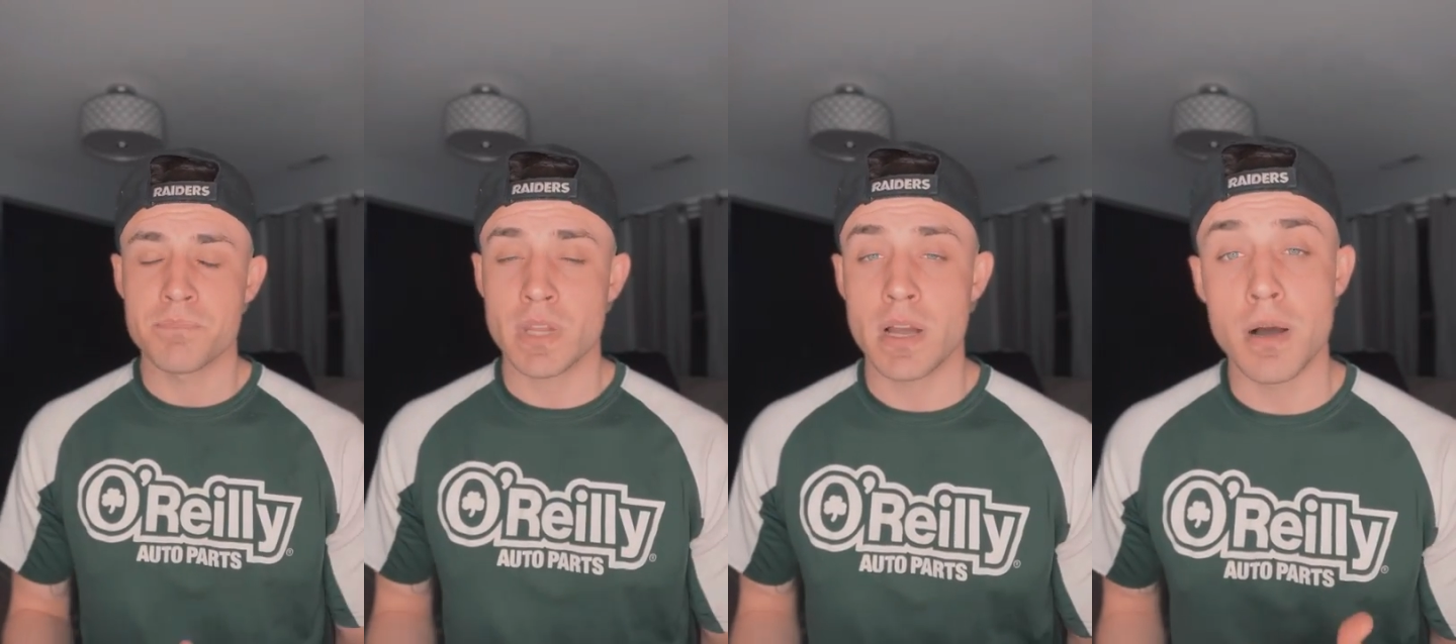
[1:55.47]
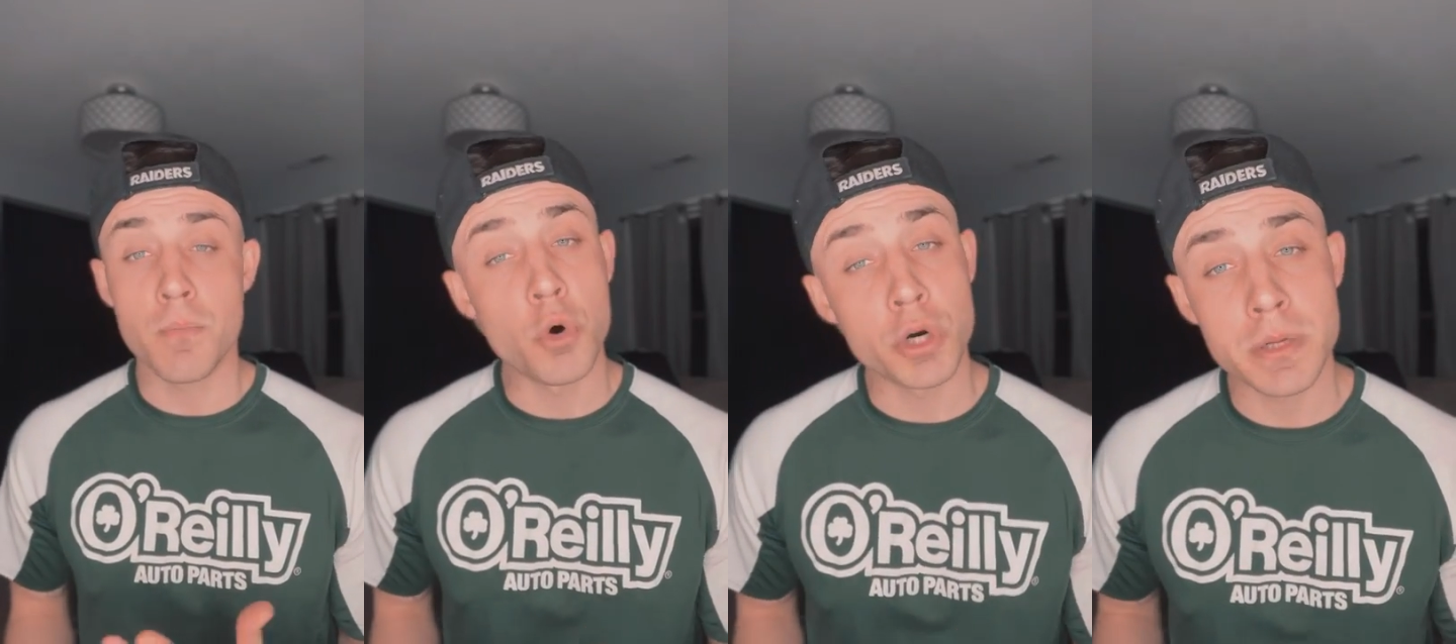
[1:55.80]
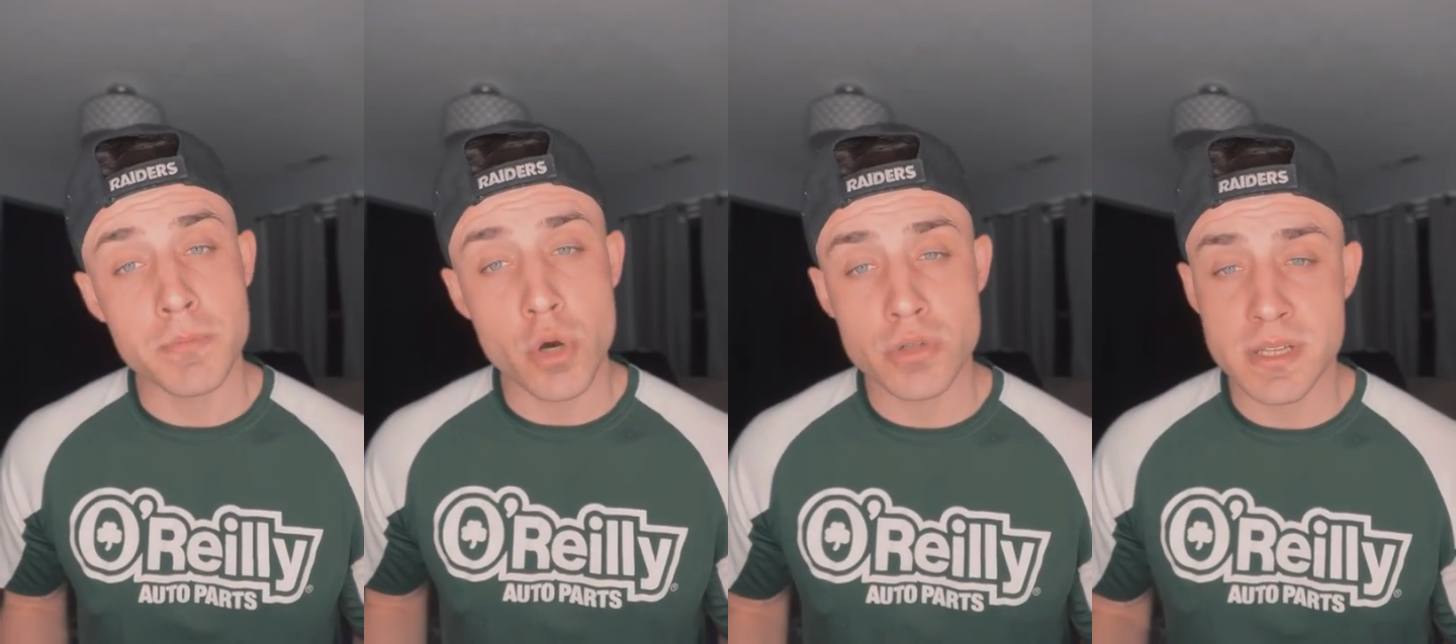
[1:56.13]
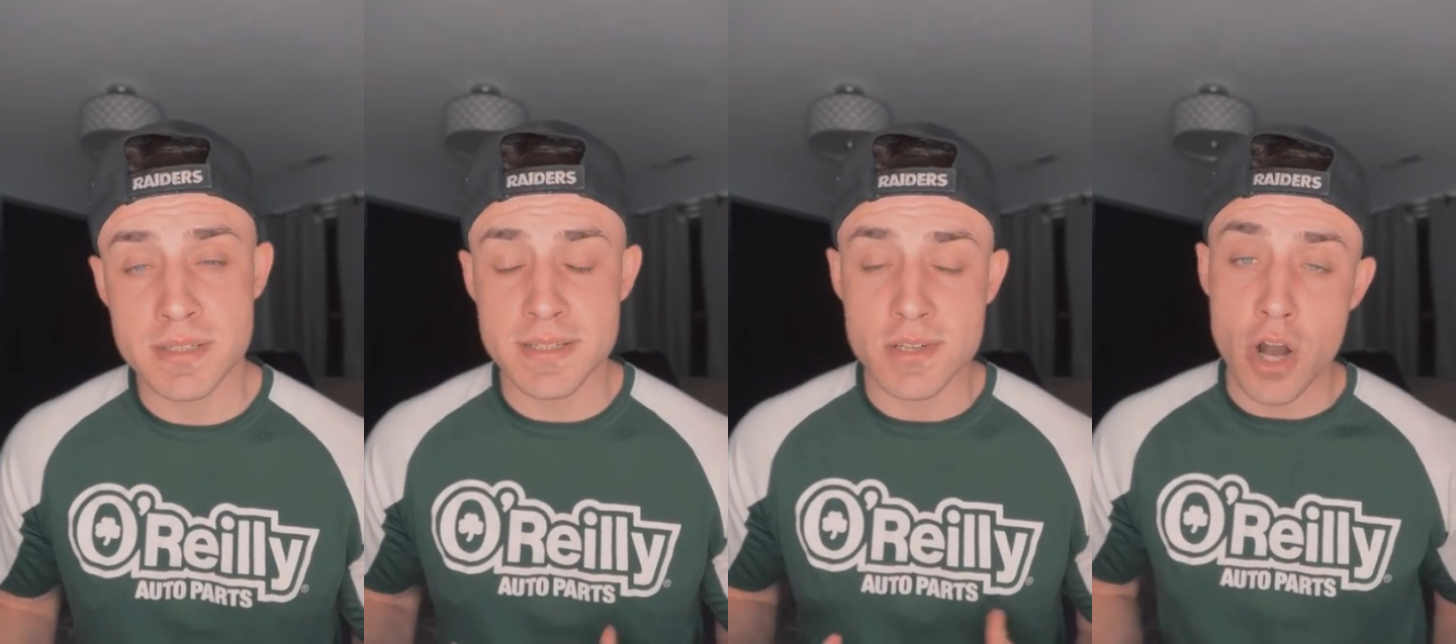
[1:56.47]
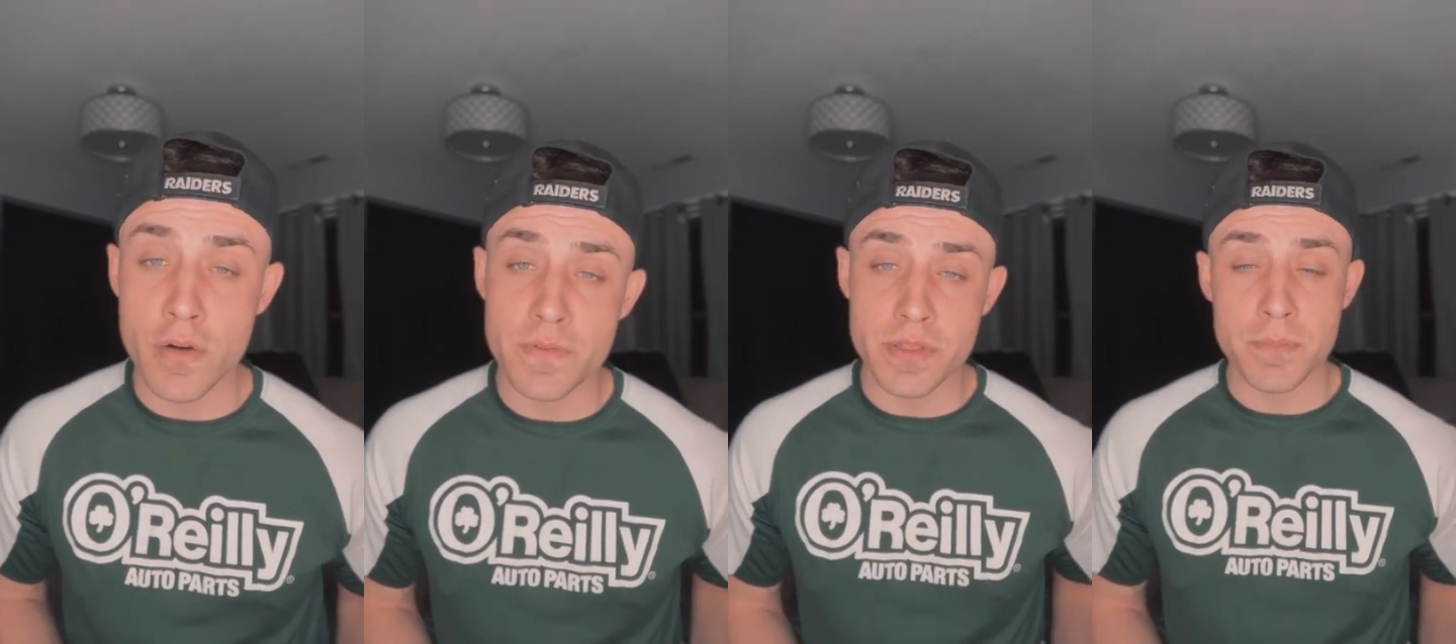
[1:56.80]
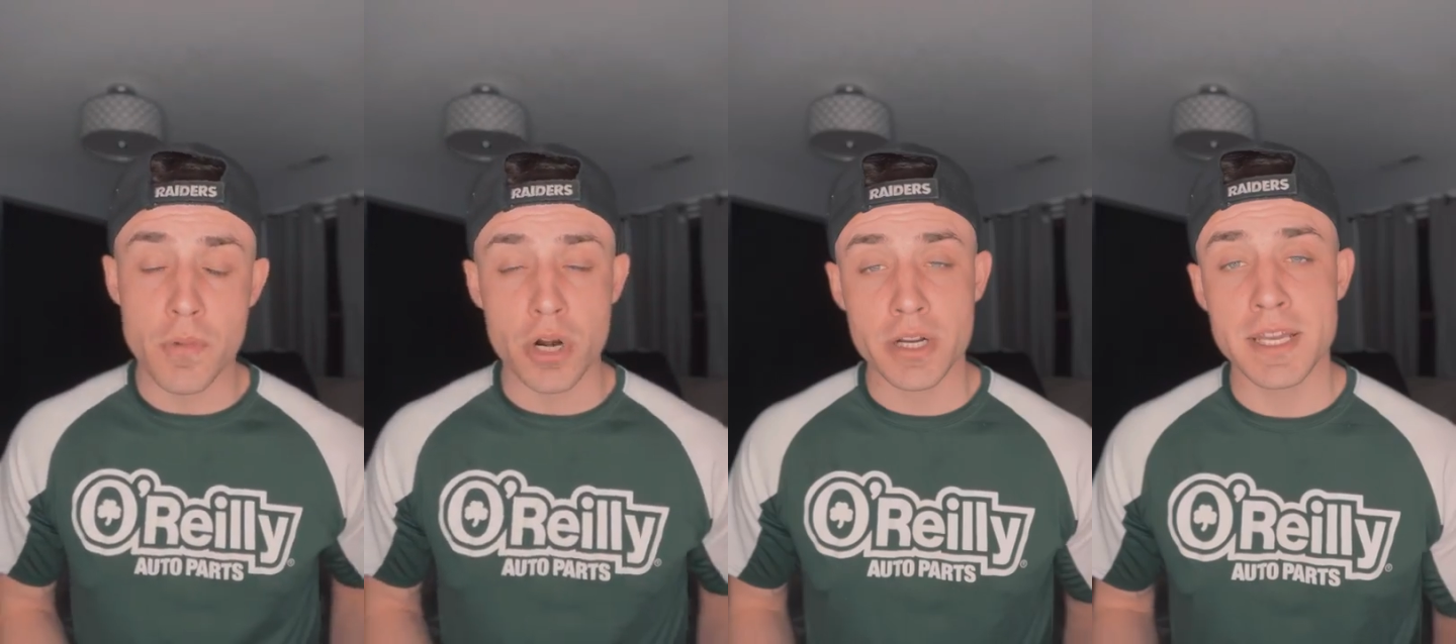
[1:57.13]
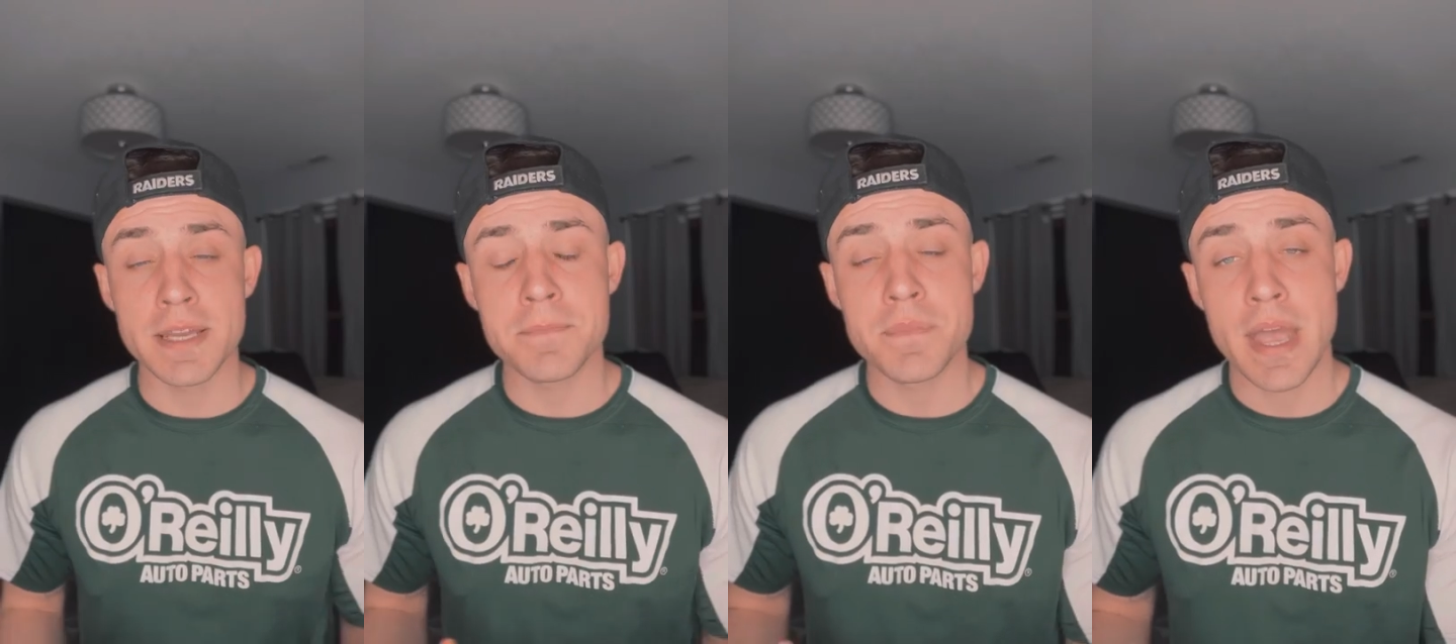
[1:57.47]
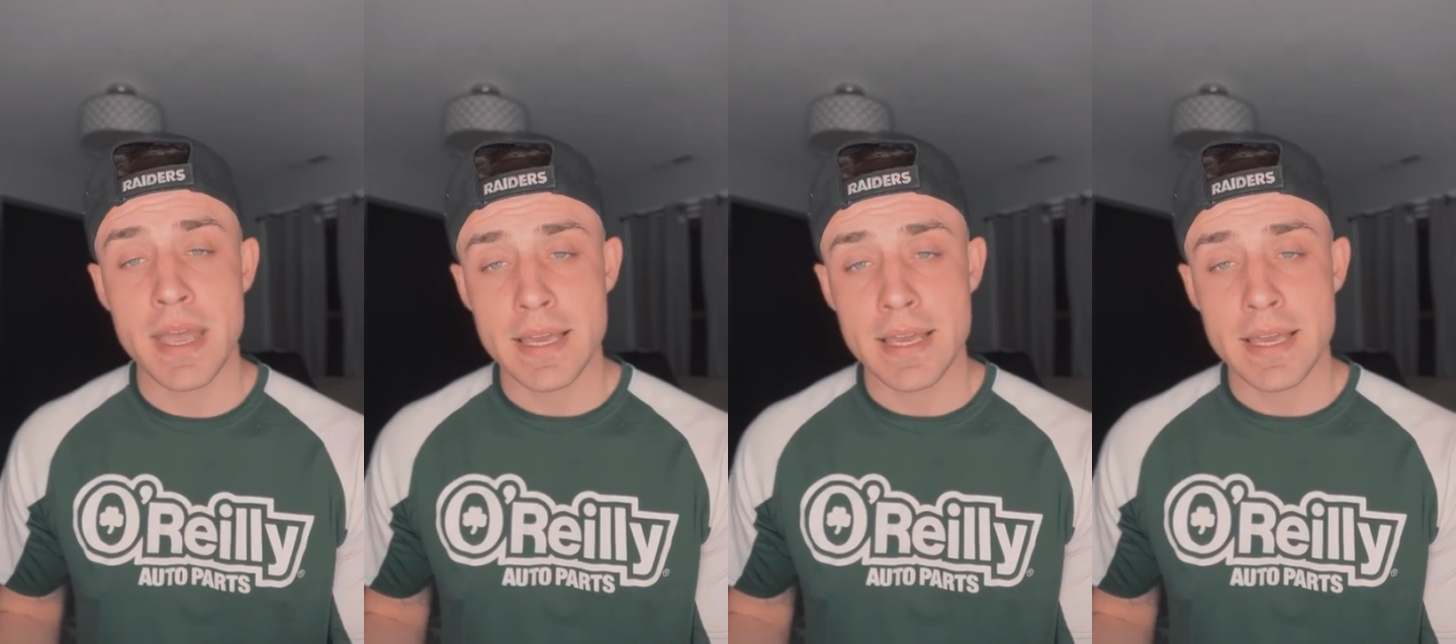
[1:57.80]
Uh, Morgan Moses is off of the market.